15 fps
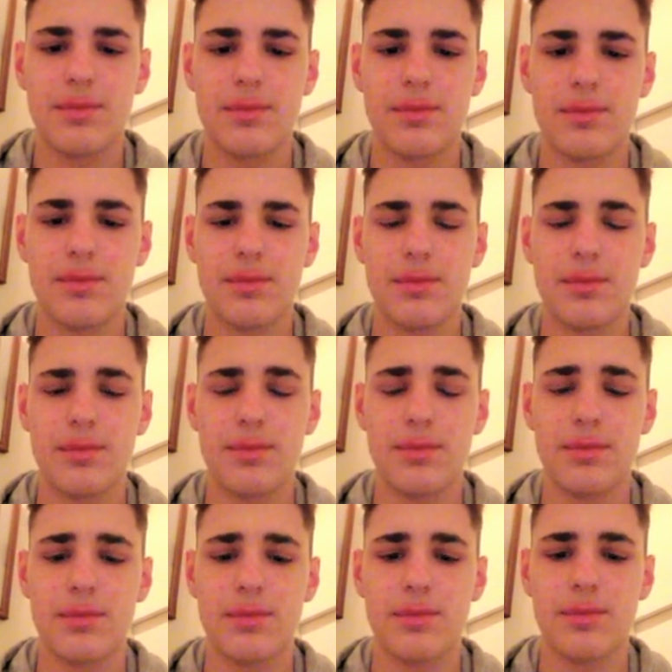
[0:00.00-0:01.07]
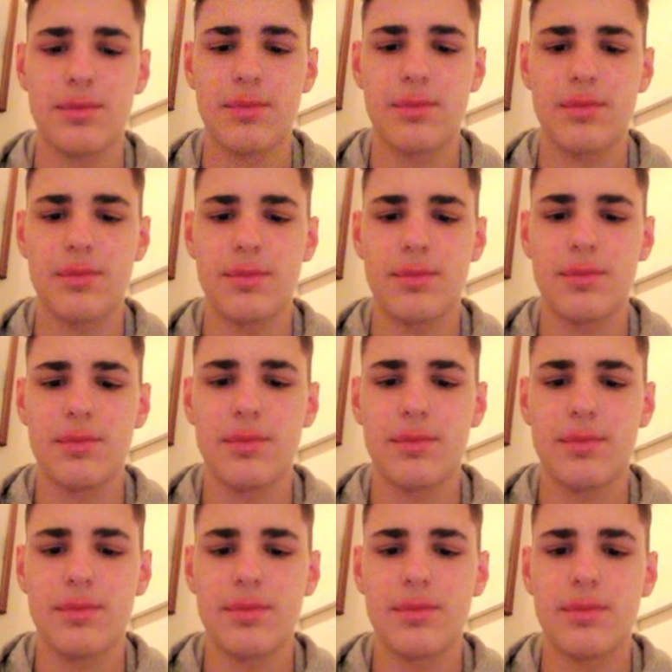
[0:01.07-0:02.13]

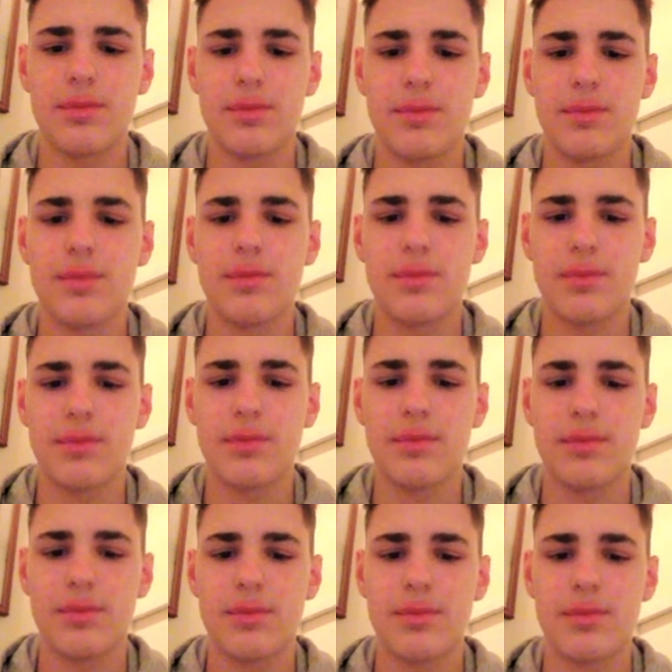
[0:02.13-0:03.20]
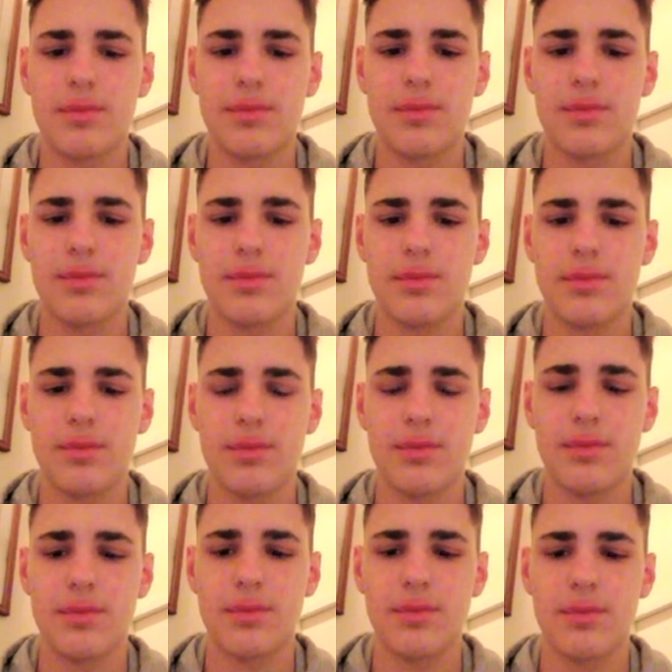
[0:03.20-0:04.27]

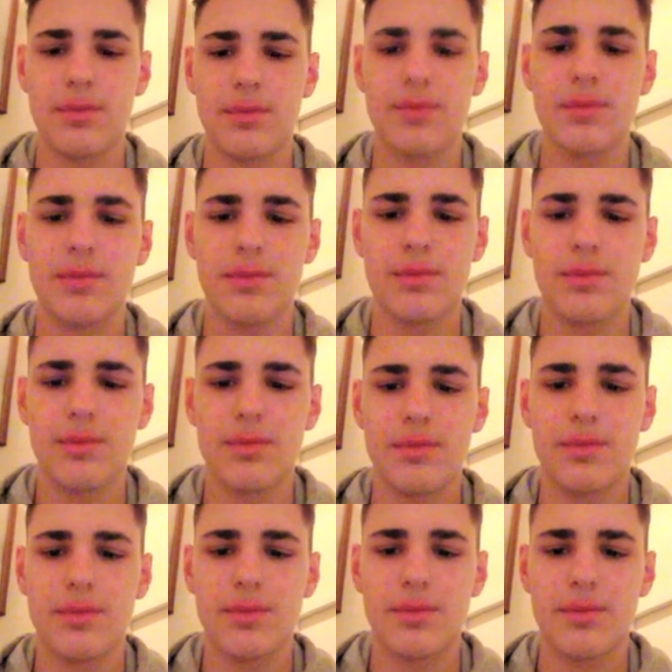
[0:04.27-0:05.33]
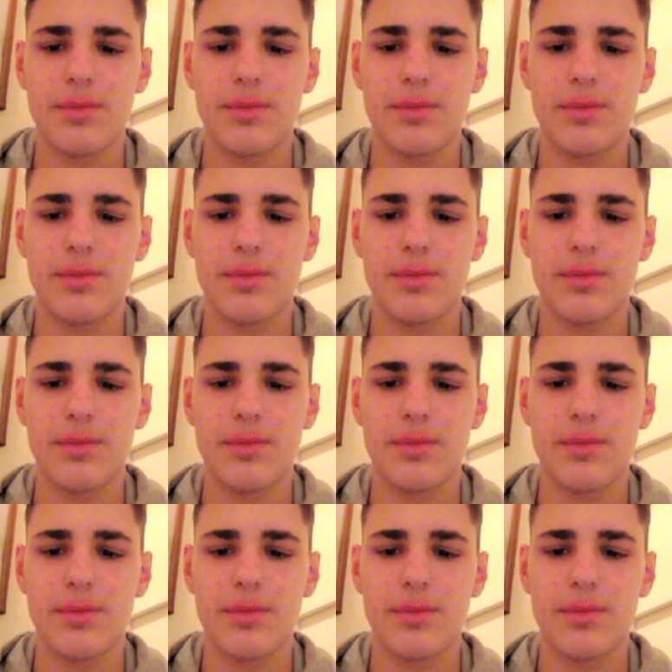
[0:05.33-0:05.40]
(not speaking)